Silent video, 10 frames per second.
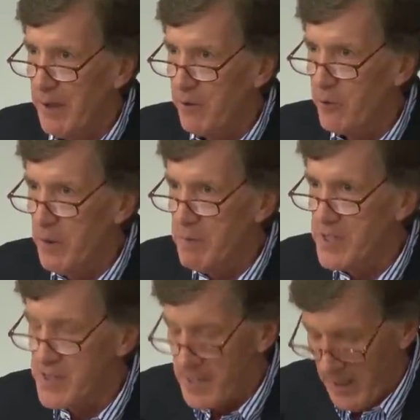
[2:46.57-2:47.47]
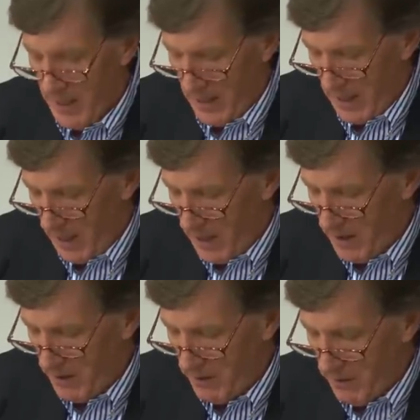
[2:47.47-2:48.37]
uh, treatments that
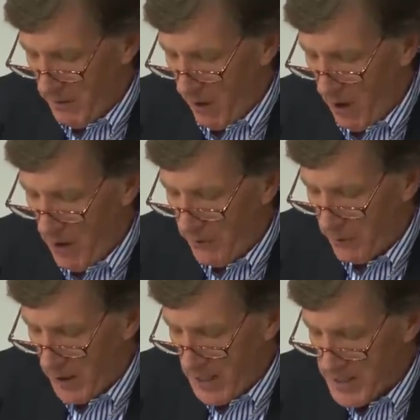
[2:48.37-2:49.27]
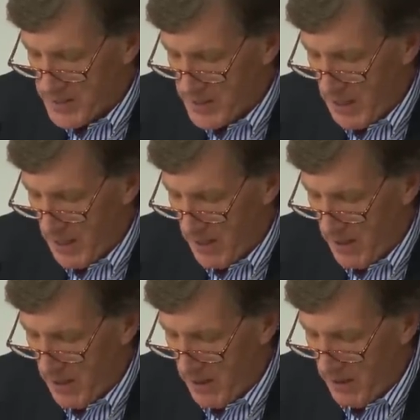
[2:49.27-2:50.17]
are authorized
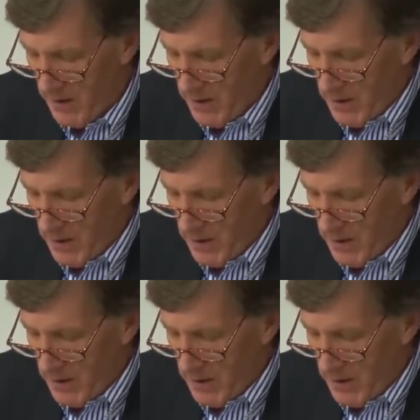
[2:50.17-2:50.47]
and uh,